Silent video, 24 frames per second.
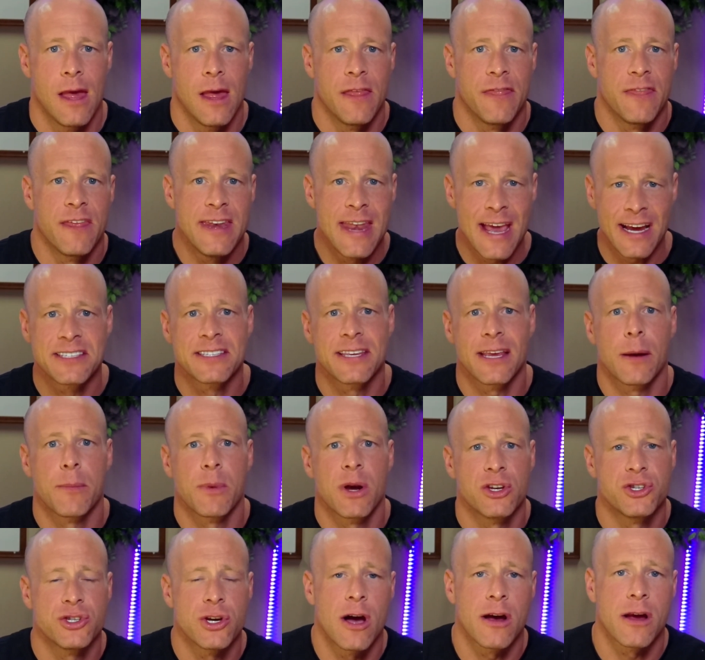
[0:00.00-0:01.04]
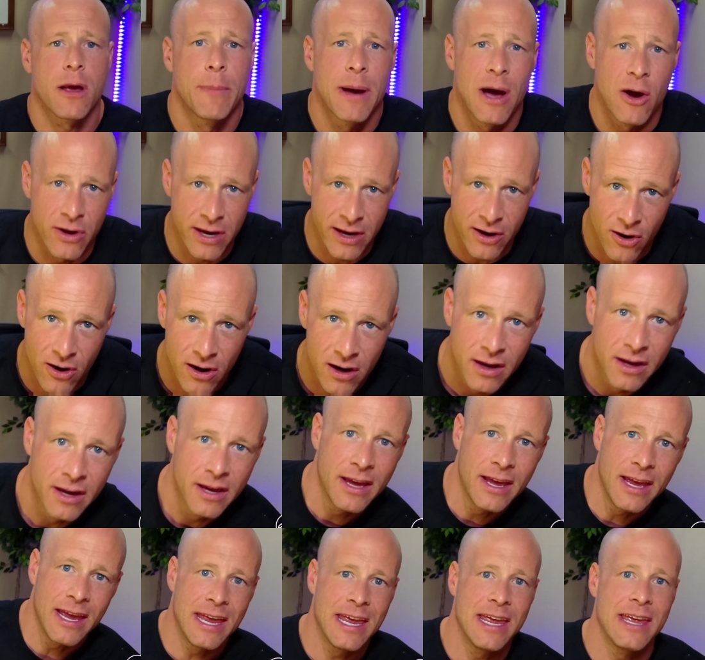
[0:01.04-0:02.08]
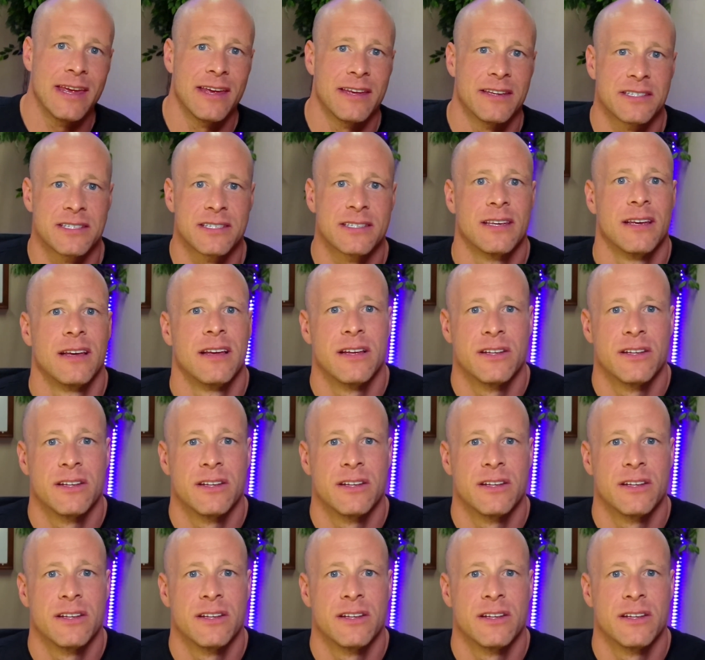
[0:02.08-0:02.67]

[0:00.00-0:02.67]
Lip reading: The next thing I'm going to talk about here is